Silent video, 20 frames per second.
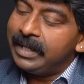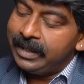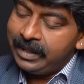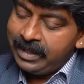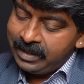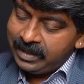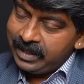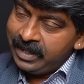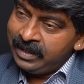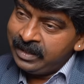
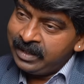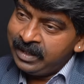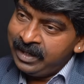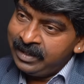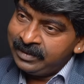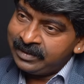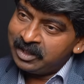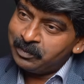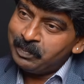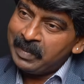It
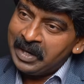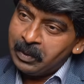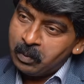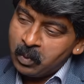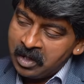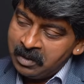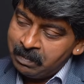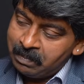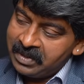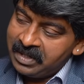increases by
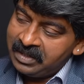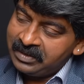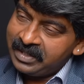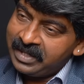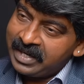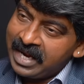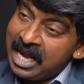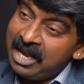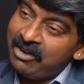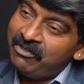
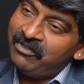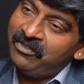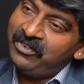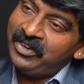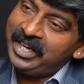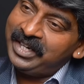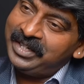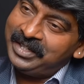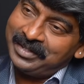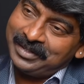1%
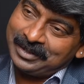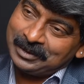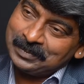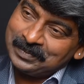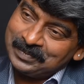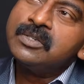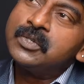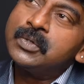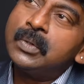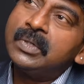every year.
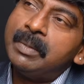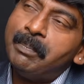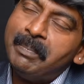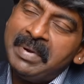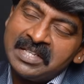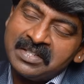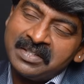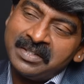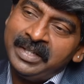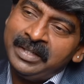So the
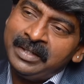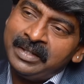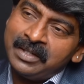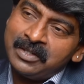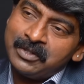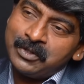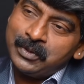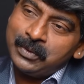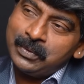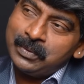best thing
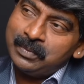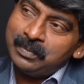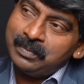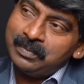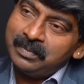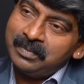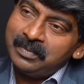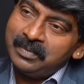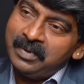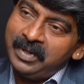is to
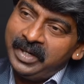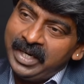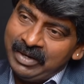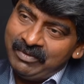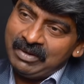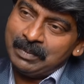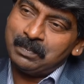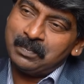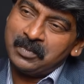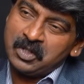give
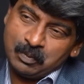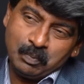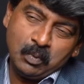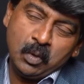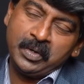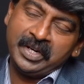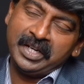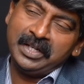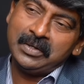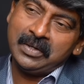up
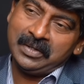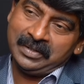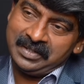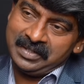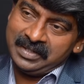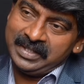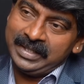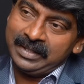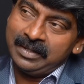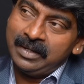smoking or this
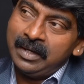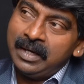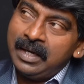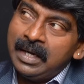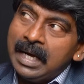thing.